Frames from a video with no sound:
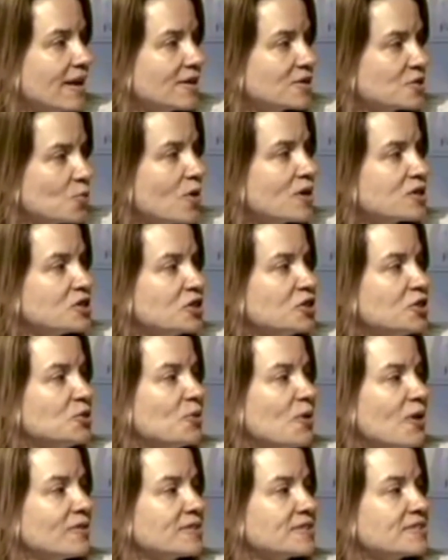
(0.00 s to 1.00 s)
God's watching
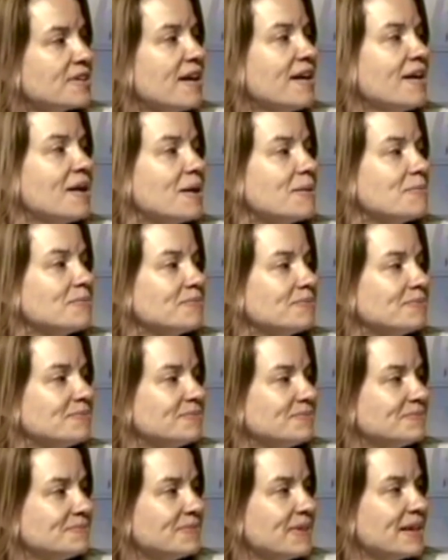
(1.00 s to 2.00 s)
you all the time.
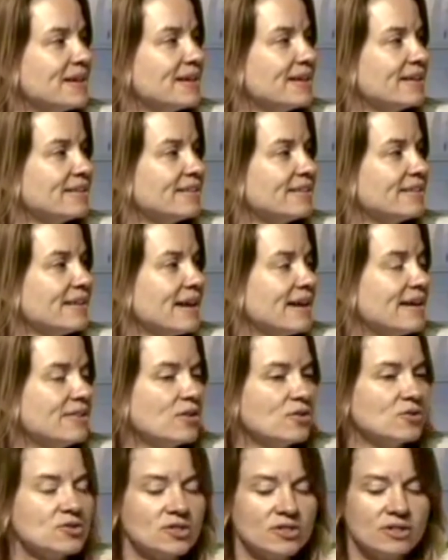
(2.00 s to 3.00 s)
And
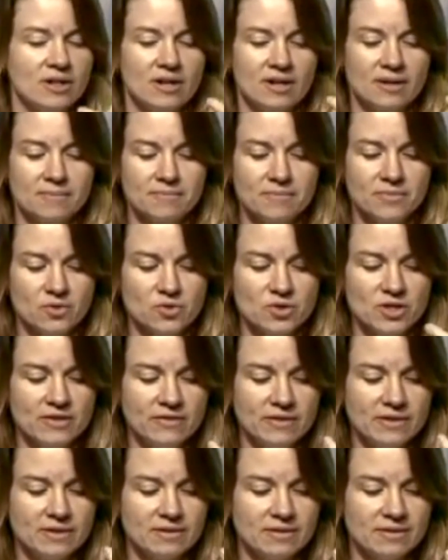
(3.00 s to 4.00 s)
there's
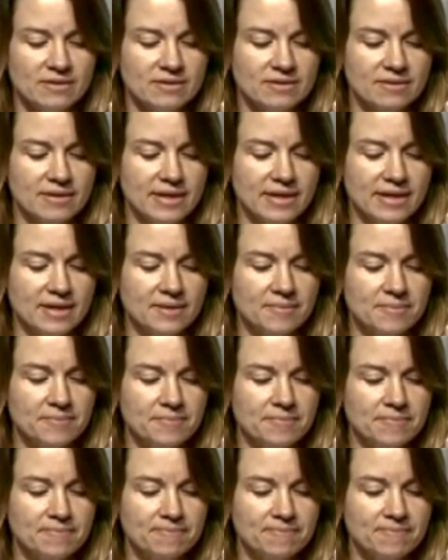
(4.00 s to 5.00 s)
even, I
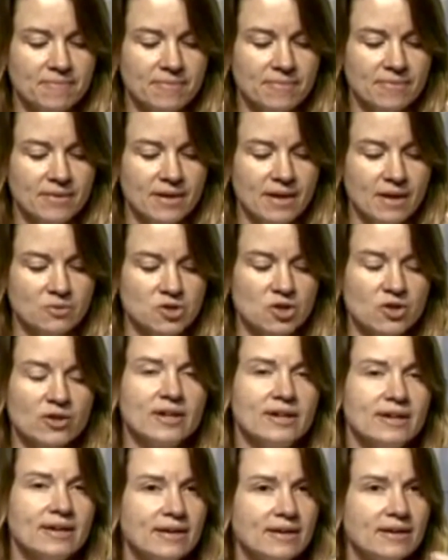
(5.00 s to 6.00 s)
was
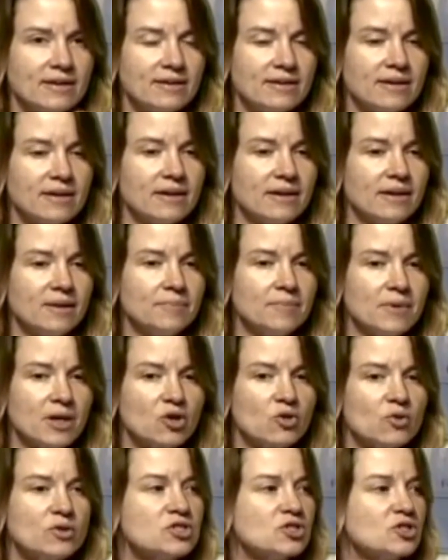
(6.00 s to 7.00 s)
looking at a
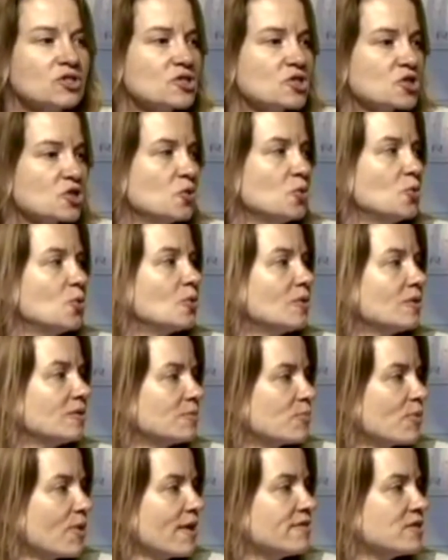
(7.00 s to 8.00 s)
Christian school,
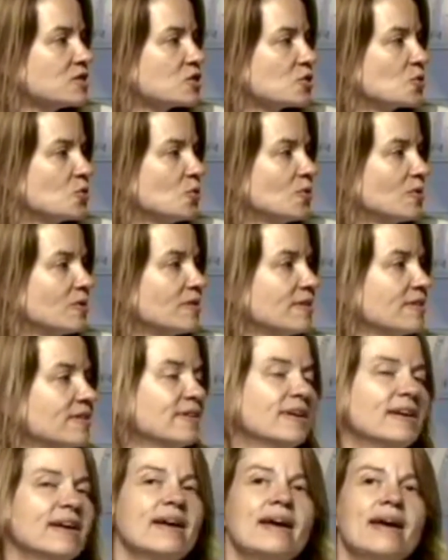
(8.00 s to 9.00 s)
private school,
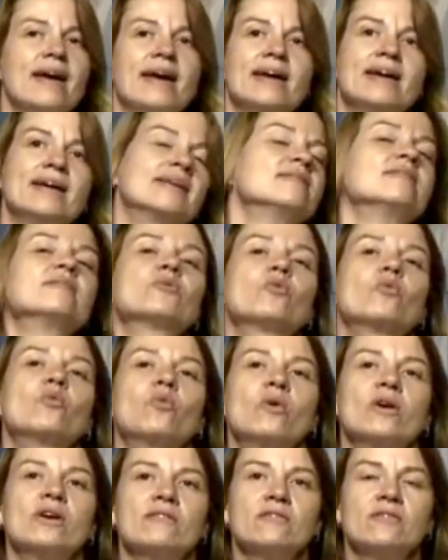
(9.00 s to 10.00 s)
and
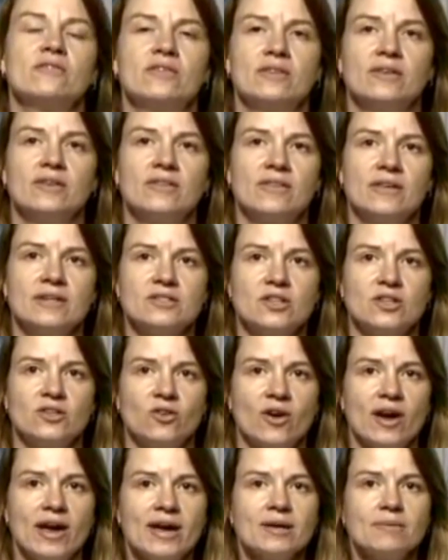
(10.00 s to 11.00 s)
one of the things in
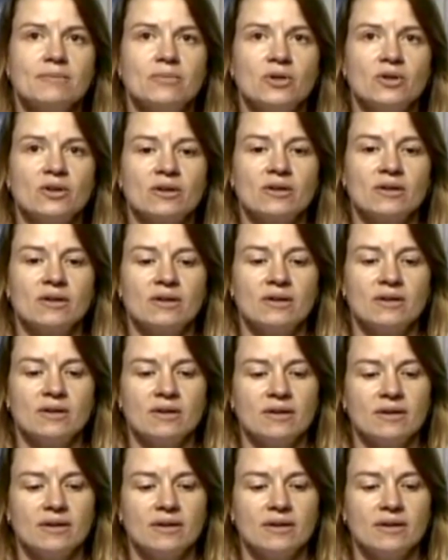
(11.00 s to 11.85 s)
their handbook